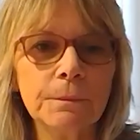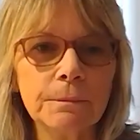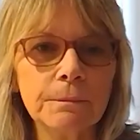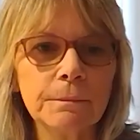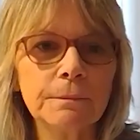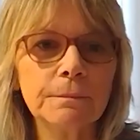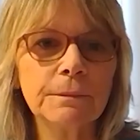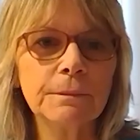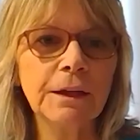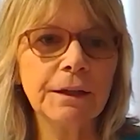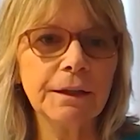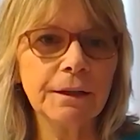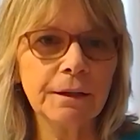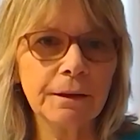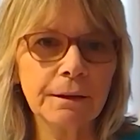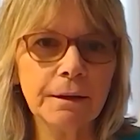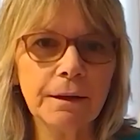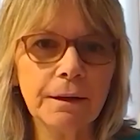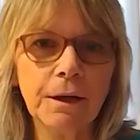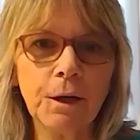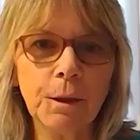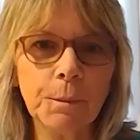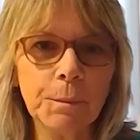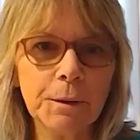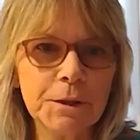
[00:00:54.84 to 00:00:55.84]
like a
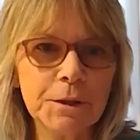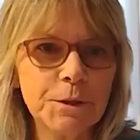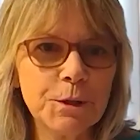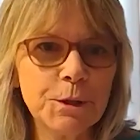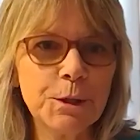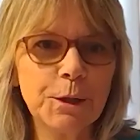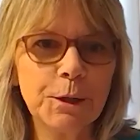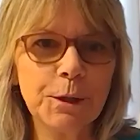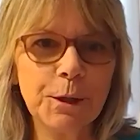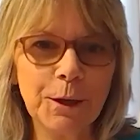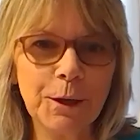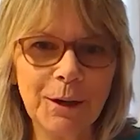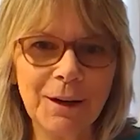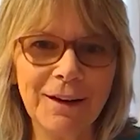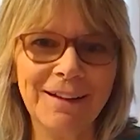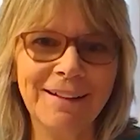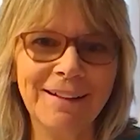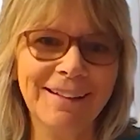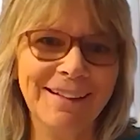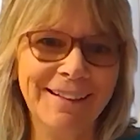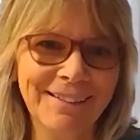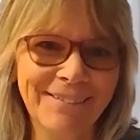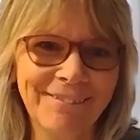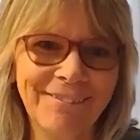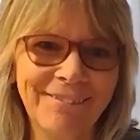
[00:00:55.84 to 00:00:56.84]
garbage year,
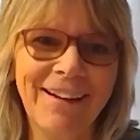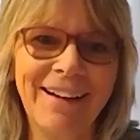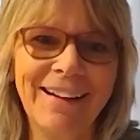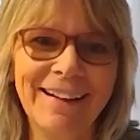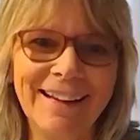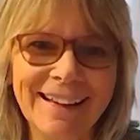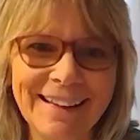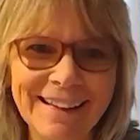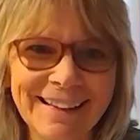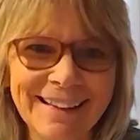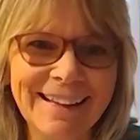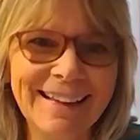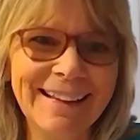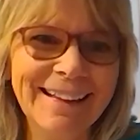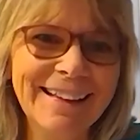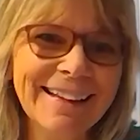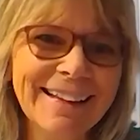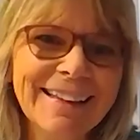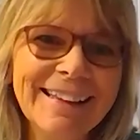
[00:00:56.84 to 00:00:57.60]
right?